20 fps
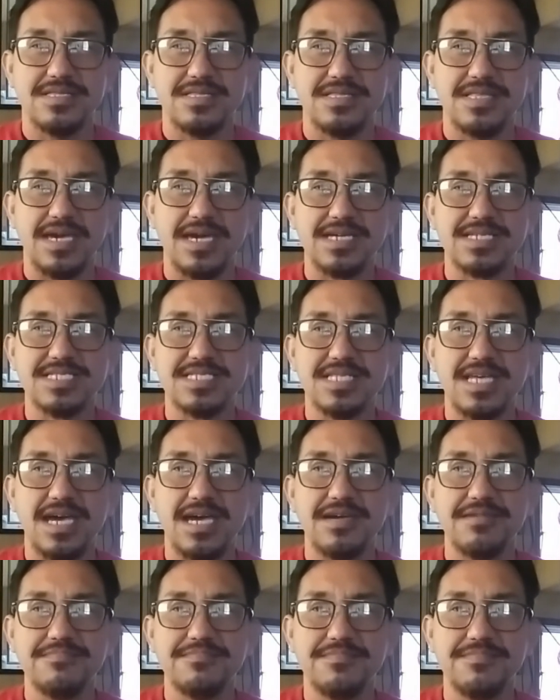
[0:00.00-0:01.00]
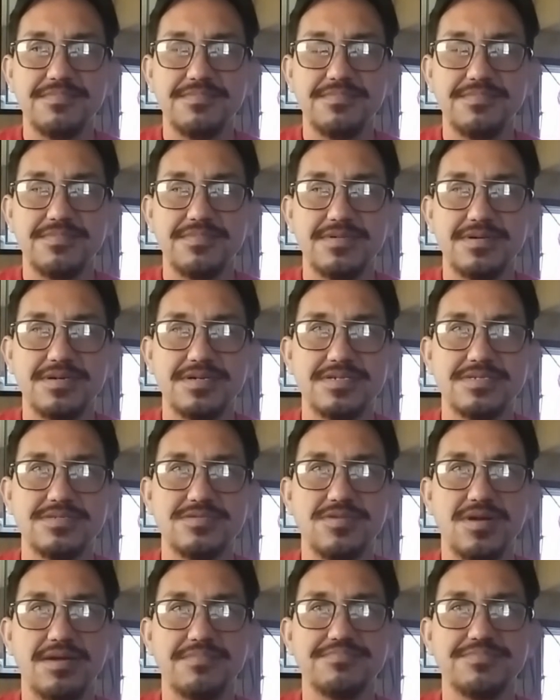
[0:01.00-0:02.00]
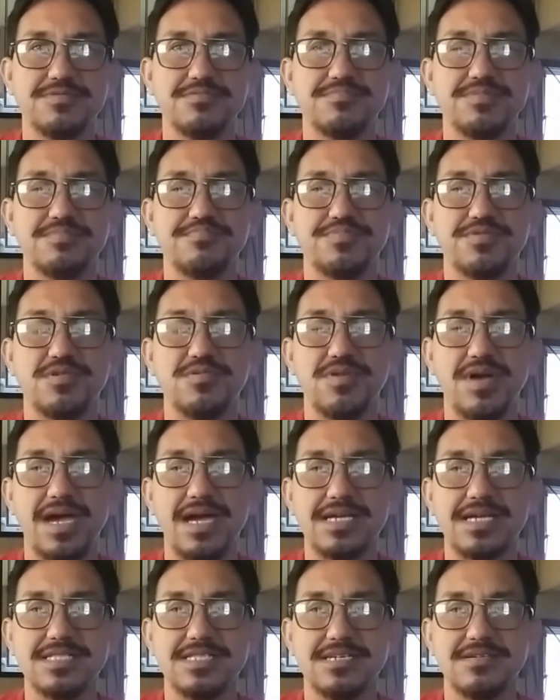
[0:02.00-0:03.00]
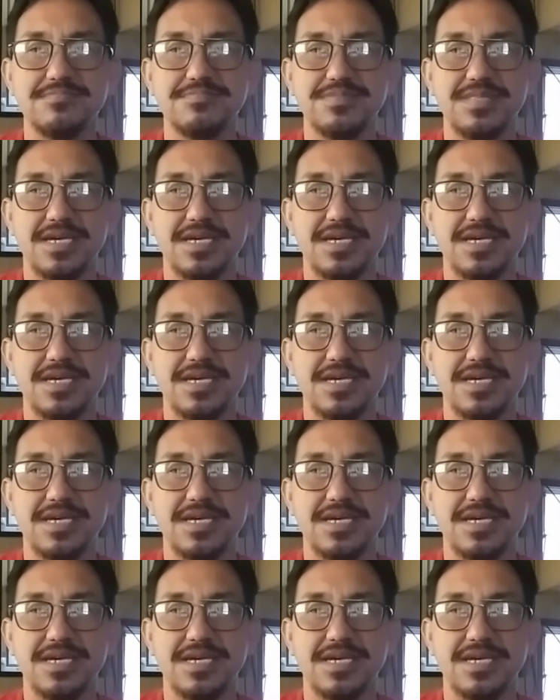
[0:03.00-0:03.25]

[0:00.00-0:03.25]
next time you have to be proactive,